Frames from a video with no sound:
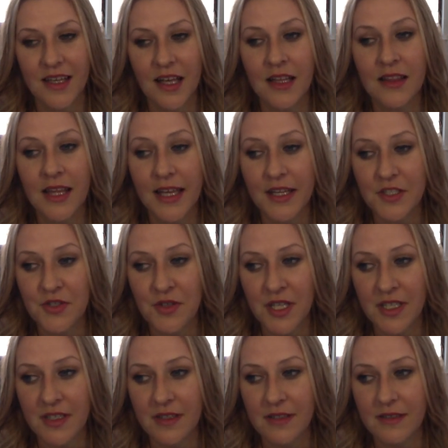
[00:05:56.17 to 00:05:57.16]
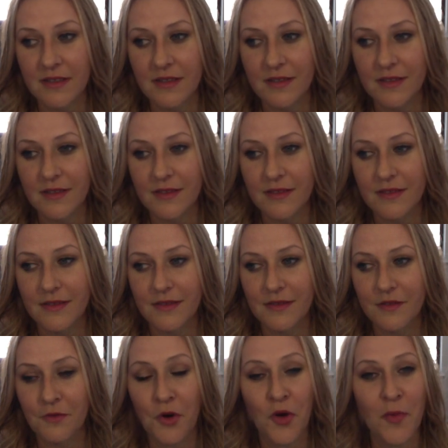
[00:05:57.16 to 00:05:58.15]
electric
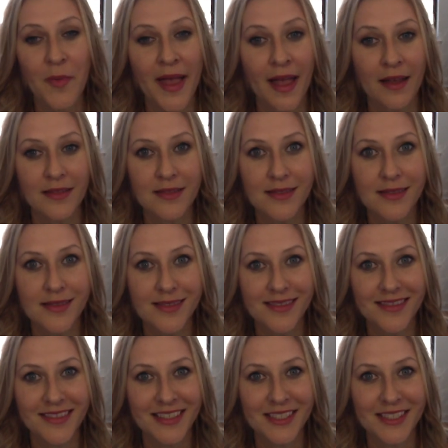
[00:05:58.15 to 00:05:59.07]
romance,